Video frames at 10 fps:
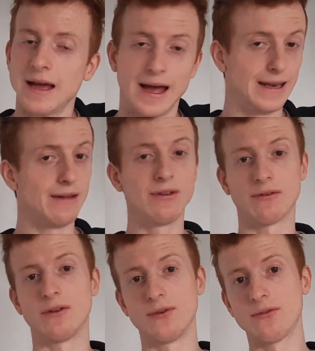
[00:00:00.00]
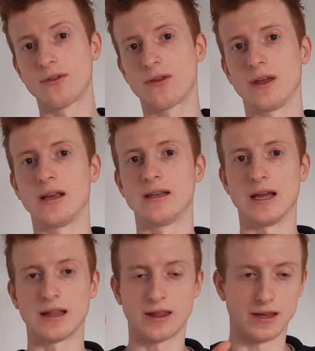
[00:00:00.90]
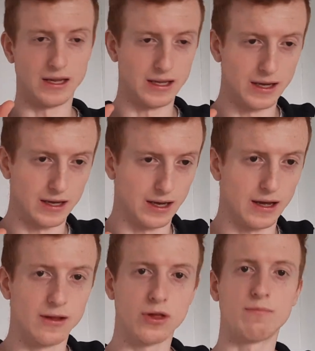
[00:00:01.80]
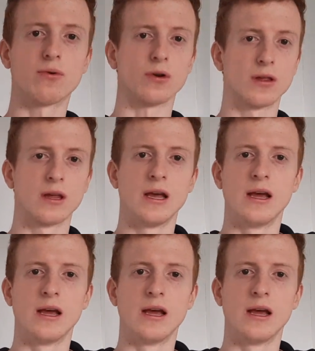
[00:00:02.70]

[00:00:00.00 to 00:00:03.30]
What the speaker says: And then we have the fifth thing, that's the support.